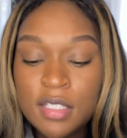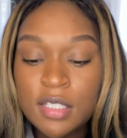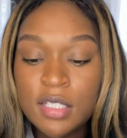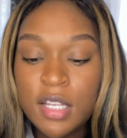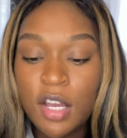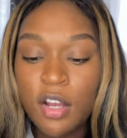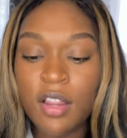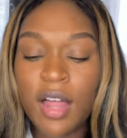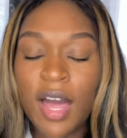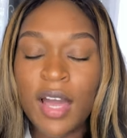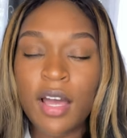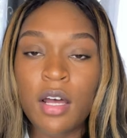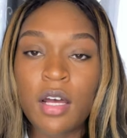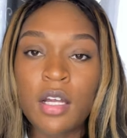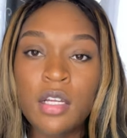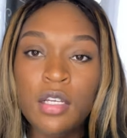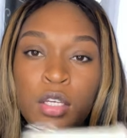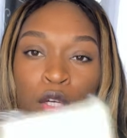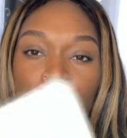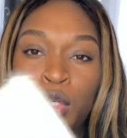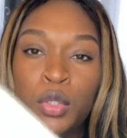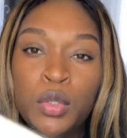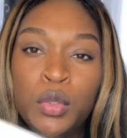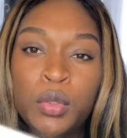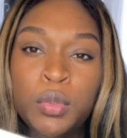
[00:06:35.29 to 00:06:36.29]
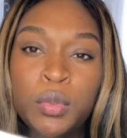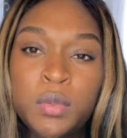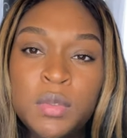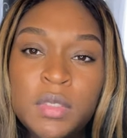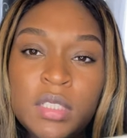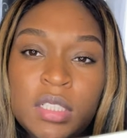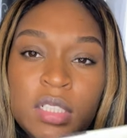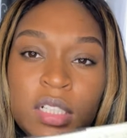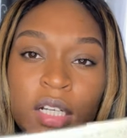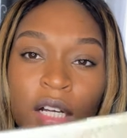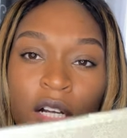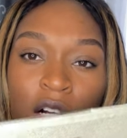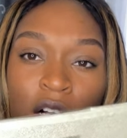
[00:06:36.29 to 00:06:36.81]
They're like a nude
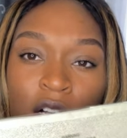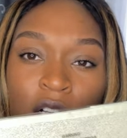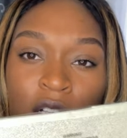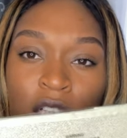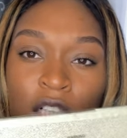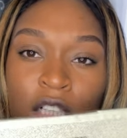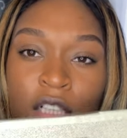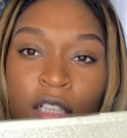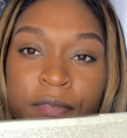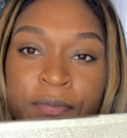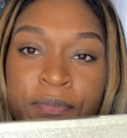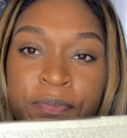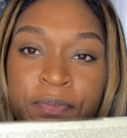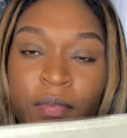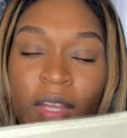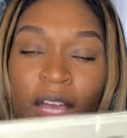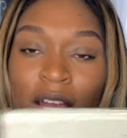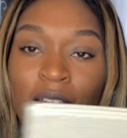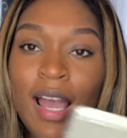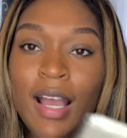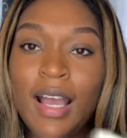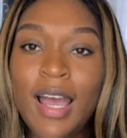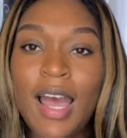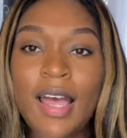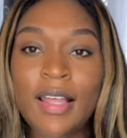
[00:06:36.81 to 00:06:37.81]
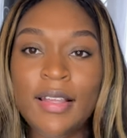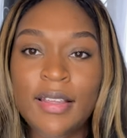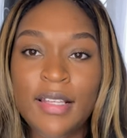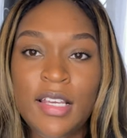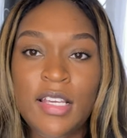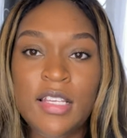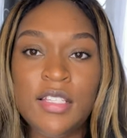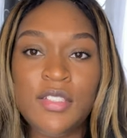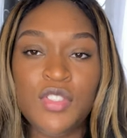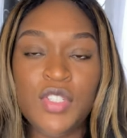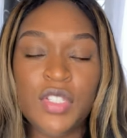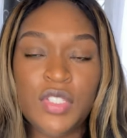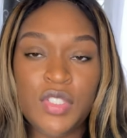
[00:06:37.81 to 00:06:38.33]
color. And I got
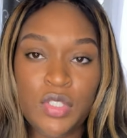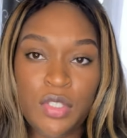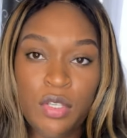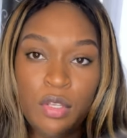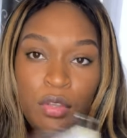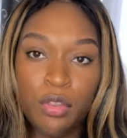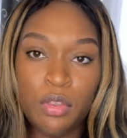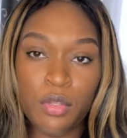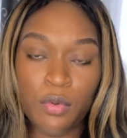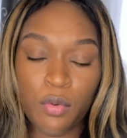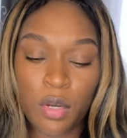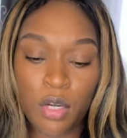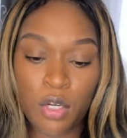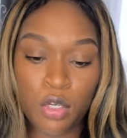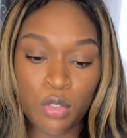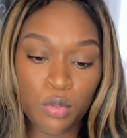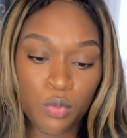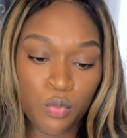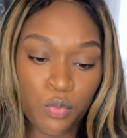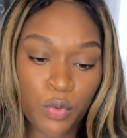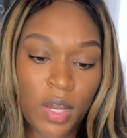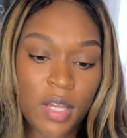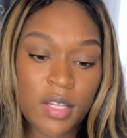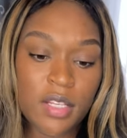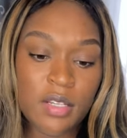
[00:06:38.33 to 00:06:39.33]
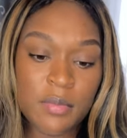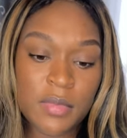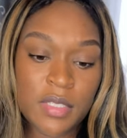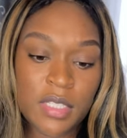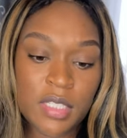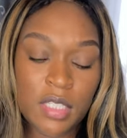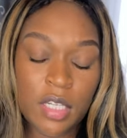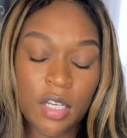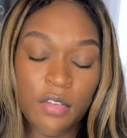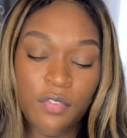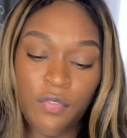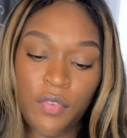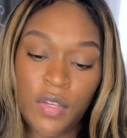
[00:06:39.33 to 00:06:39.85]
these just to throw random
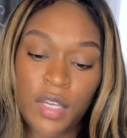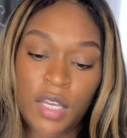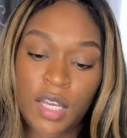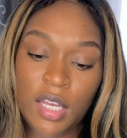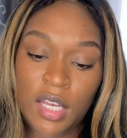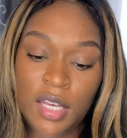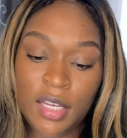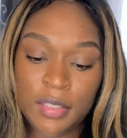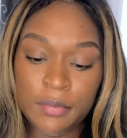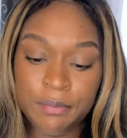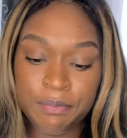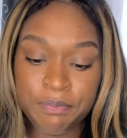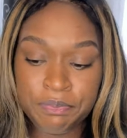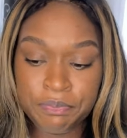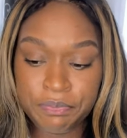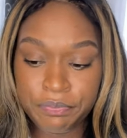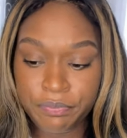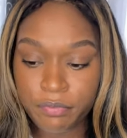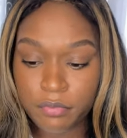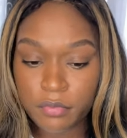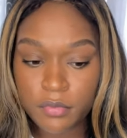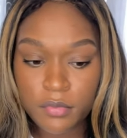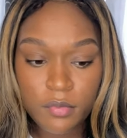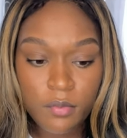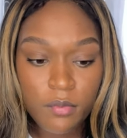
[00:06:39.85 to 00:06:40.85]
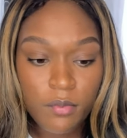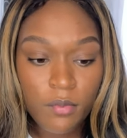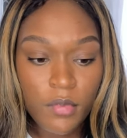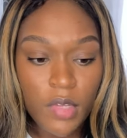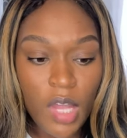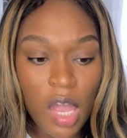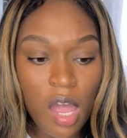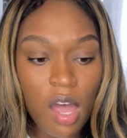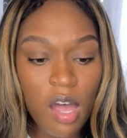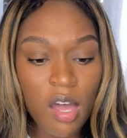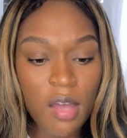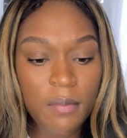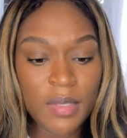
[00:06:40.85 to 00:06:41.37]
stuff in
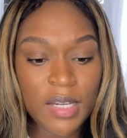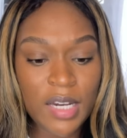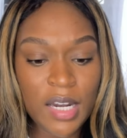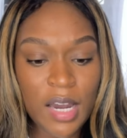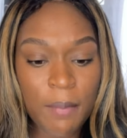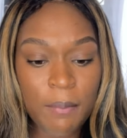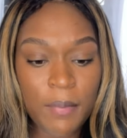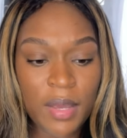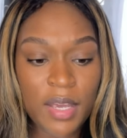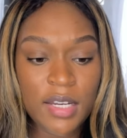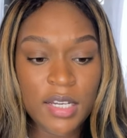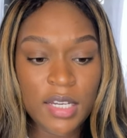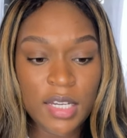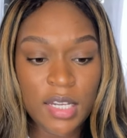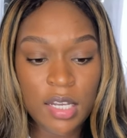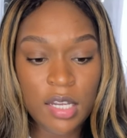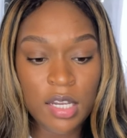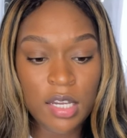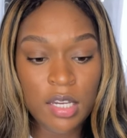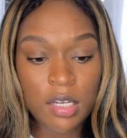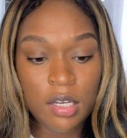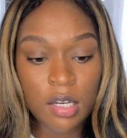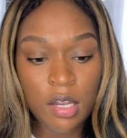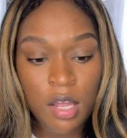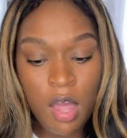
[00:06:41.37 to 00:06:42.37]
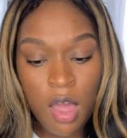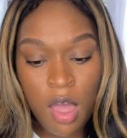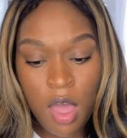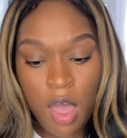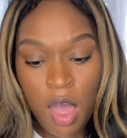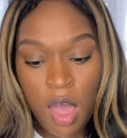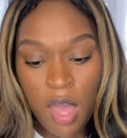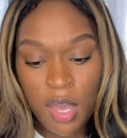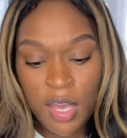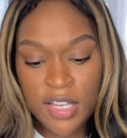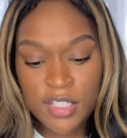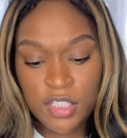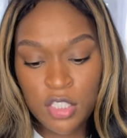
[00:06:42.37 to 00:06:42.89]
um, that I may need.
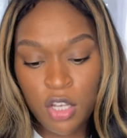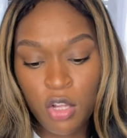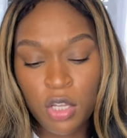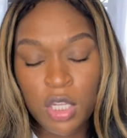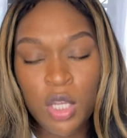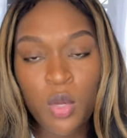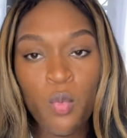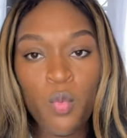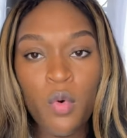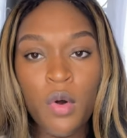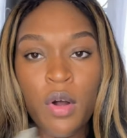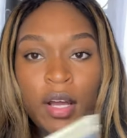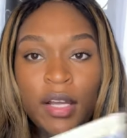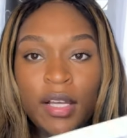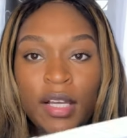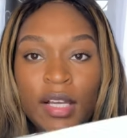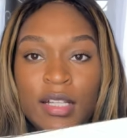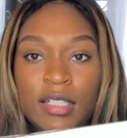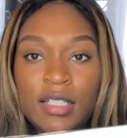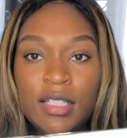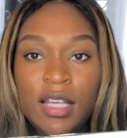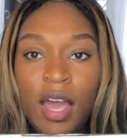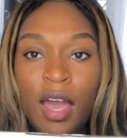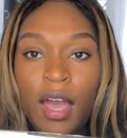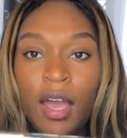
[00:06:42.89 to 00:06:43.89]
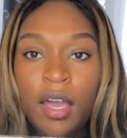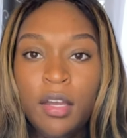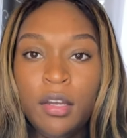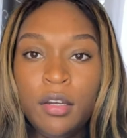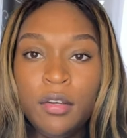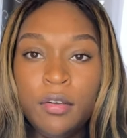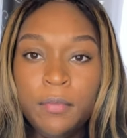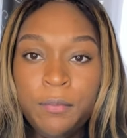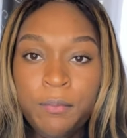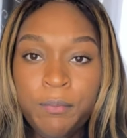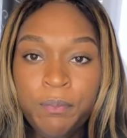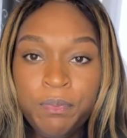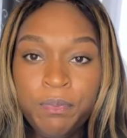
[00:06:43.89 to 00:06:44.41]
It's only one container.